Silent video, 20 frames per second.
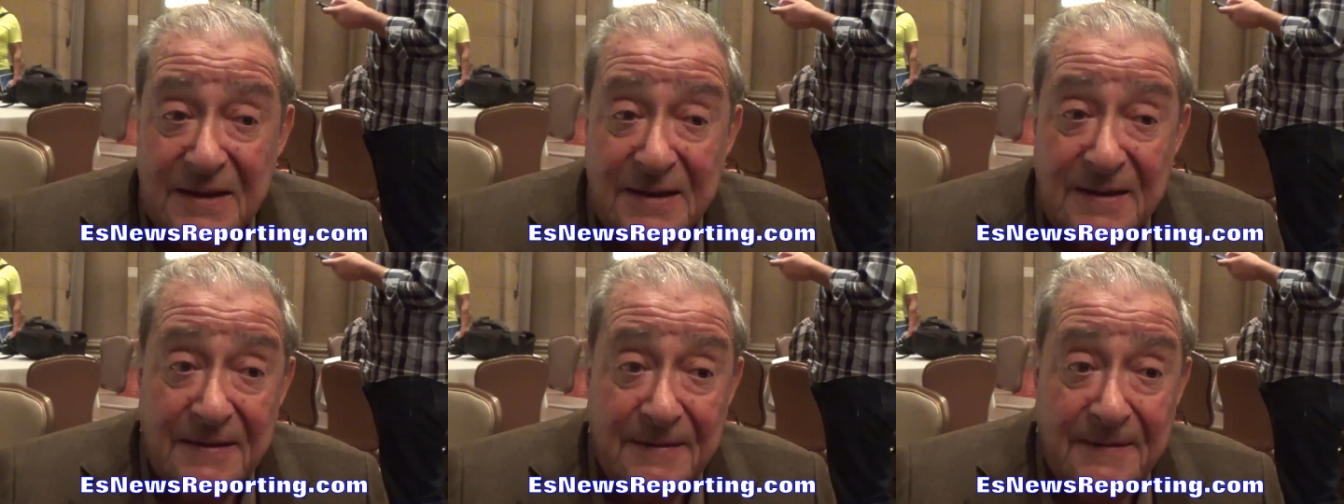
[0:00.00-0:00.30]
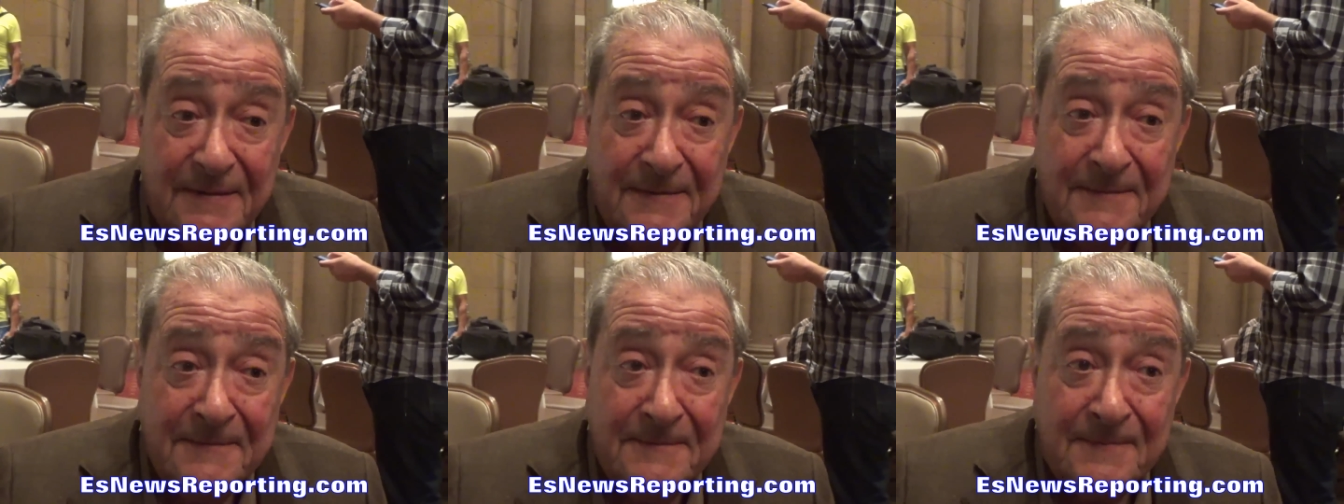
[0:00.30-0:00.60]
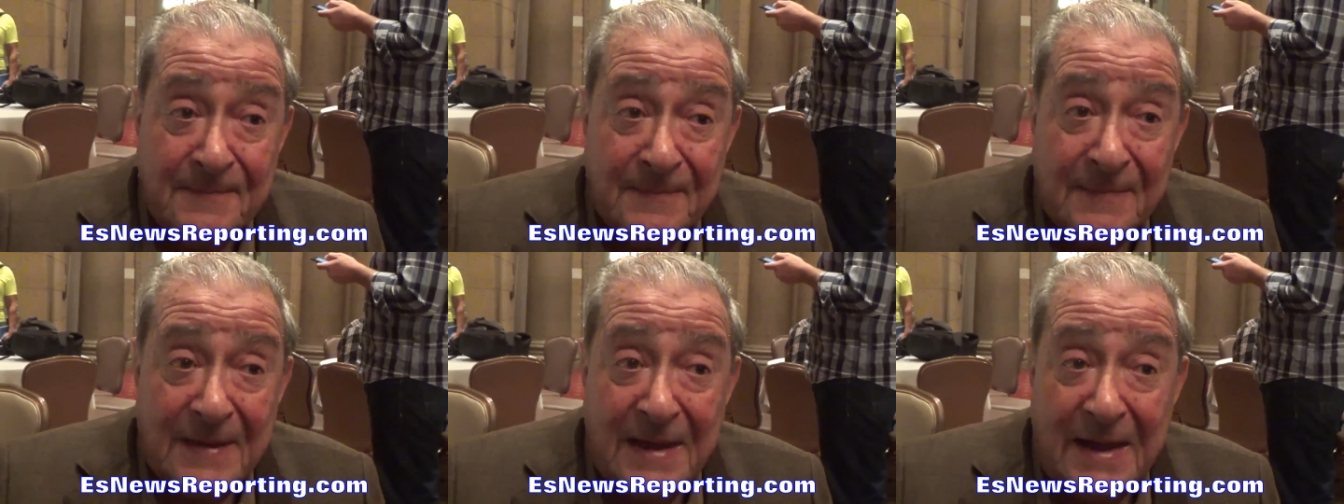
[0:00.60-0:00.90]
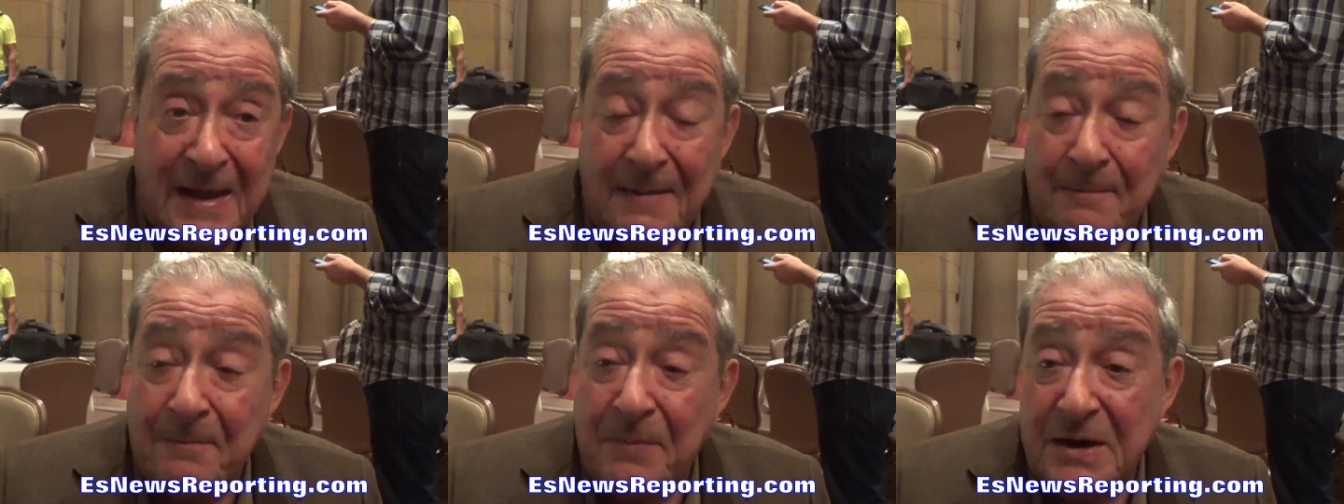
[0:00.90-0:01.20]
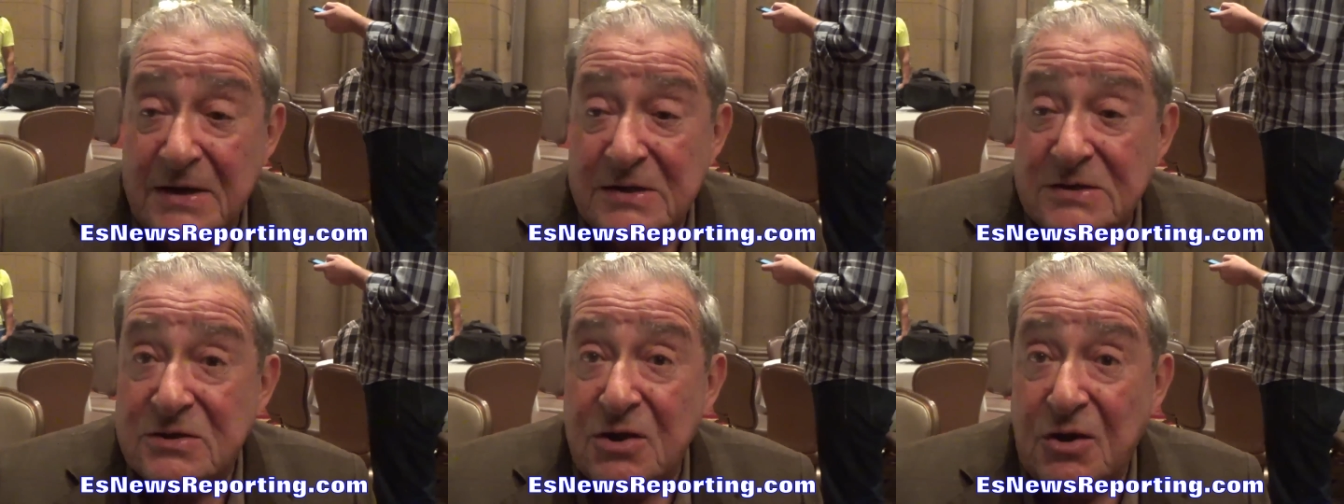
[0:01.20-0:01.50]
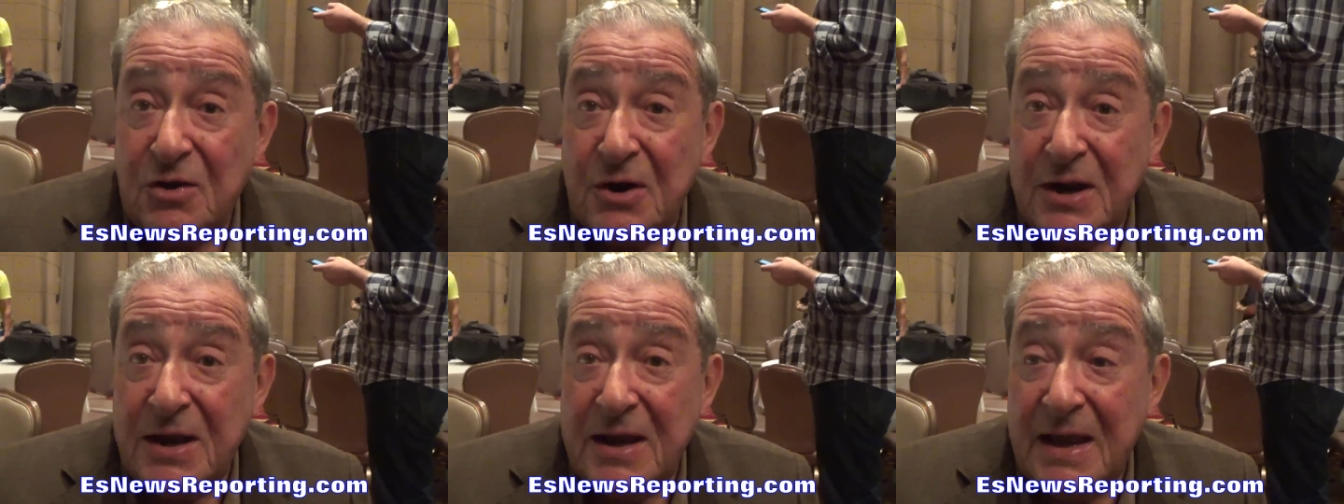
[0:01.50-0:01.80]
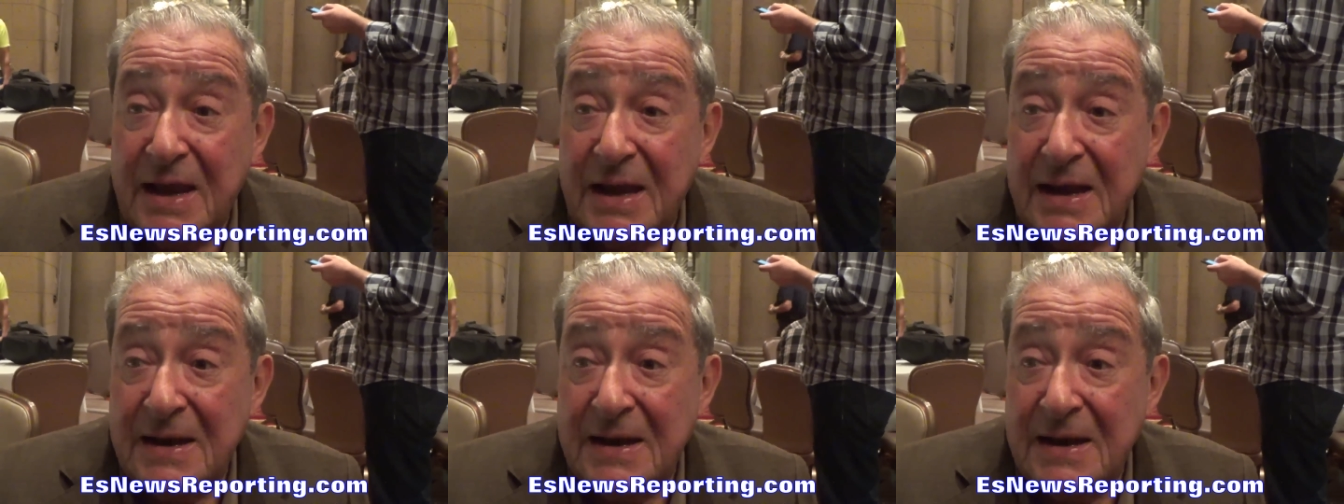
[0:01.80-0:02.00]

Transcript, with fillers: Uh, but he's 38,